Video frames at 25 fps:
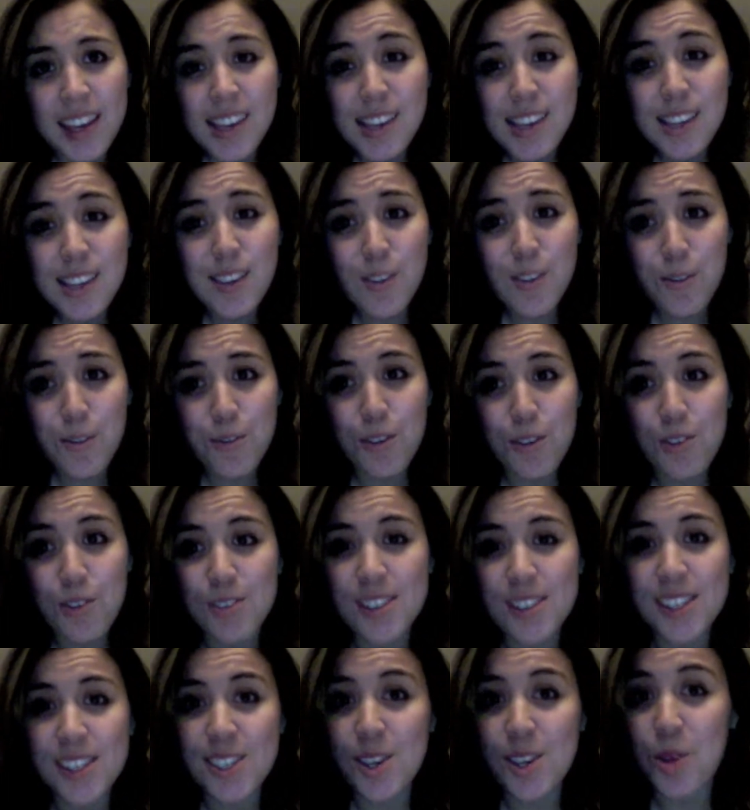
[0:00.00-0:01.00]
eat
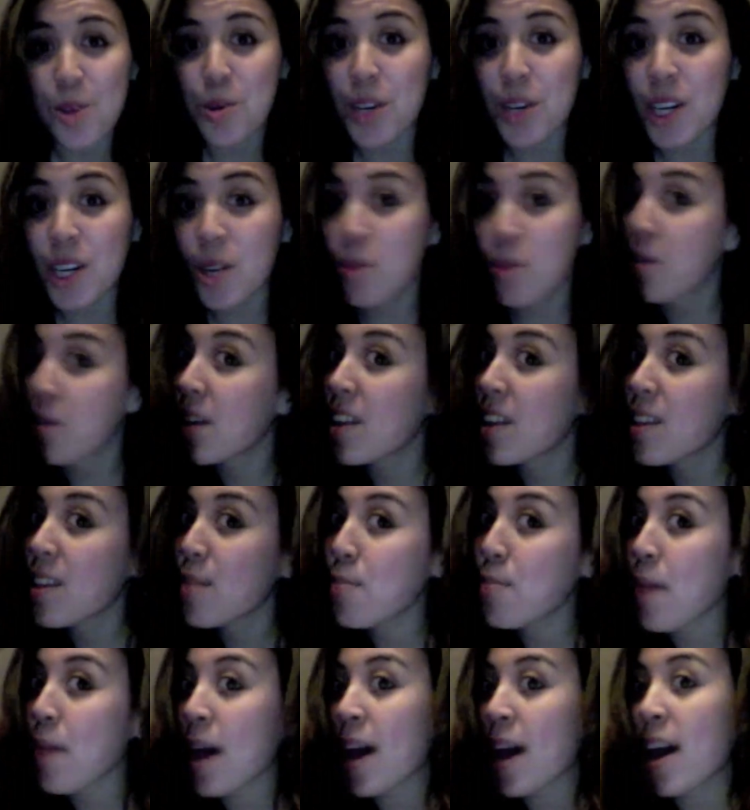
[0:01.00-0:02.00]
frozen yogurt with
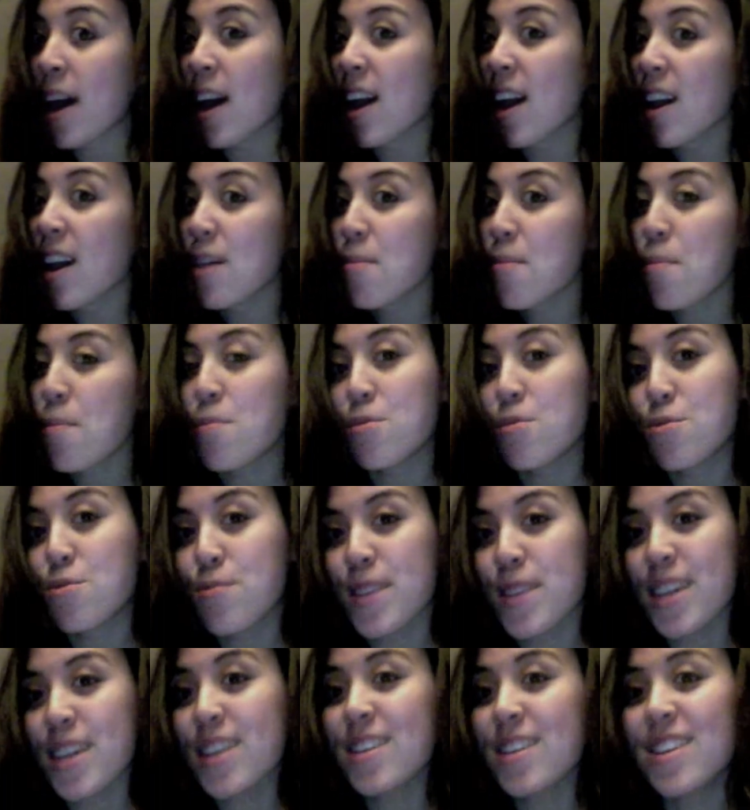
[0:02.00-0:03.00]
my
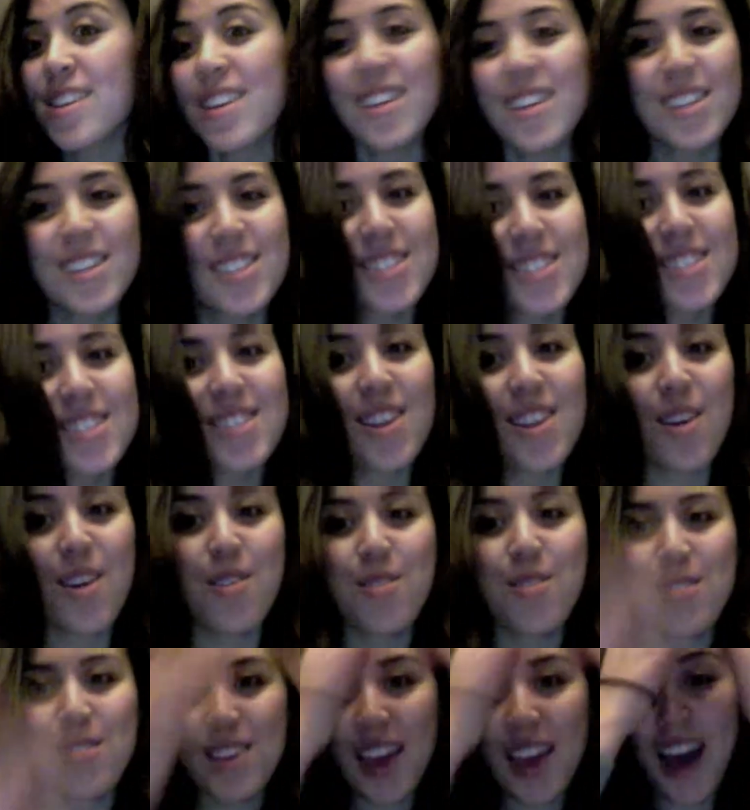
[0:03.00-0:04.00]
boobie.
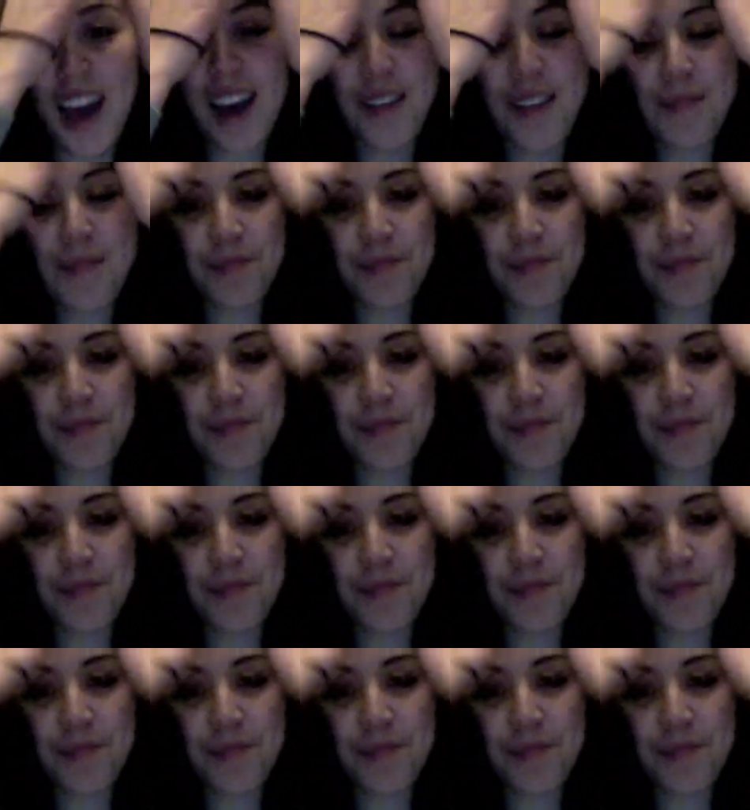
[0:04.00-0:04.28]
So yeah,